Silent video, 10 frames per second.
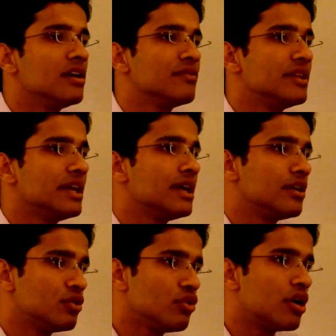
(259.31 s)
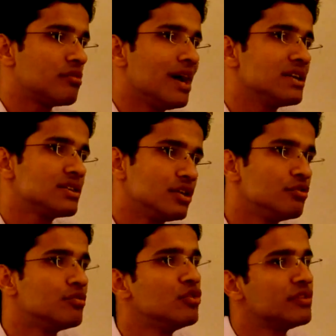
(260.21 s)
If they do not match,
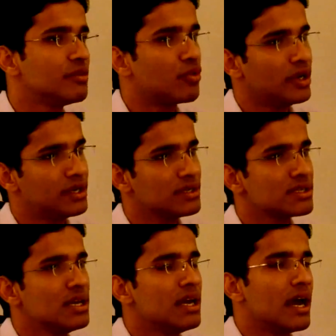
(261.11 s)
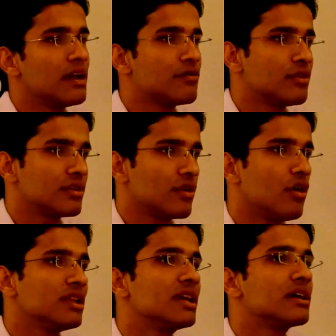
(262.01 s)
you move the pointers, and for
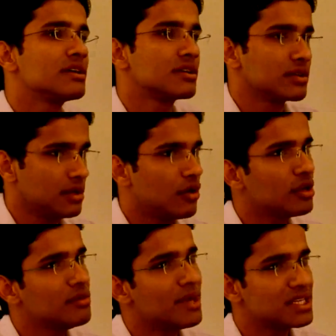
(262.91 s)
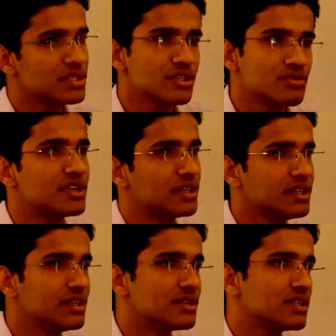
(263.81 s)
all the matches you
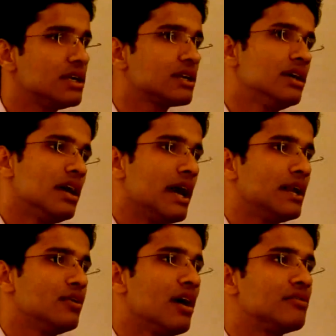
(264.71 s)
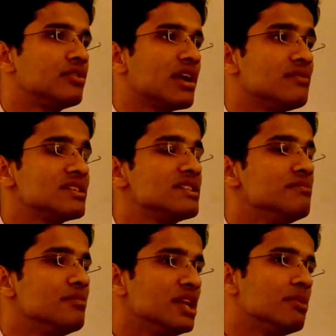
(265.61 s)
return the result, and you have to traverse
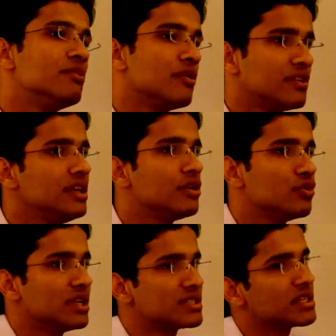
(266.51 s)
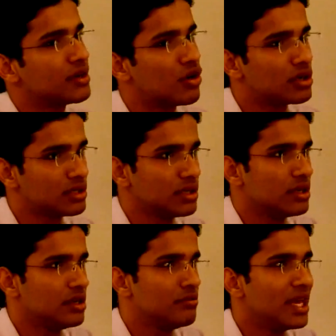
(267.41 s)
the minimum of the 2 lists and not
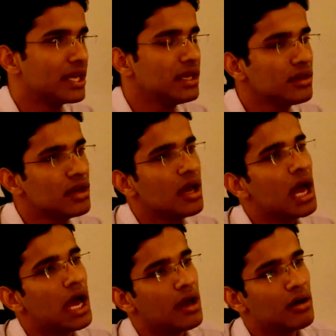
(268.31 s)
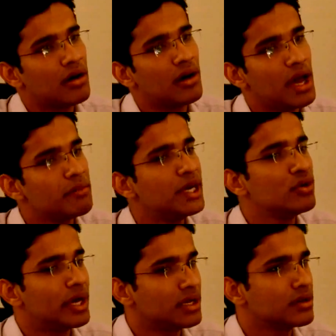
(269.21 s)
making m
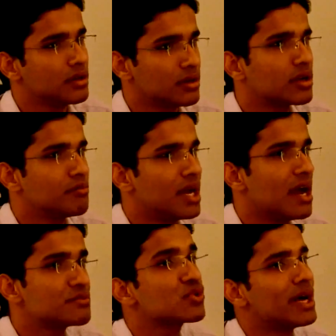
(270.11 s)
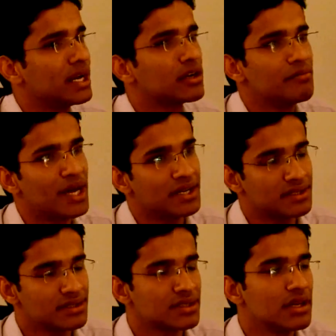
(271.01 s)
square n
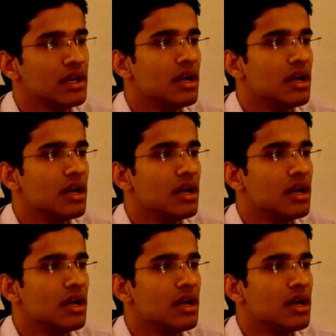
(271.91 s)
comparisons.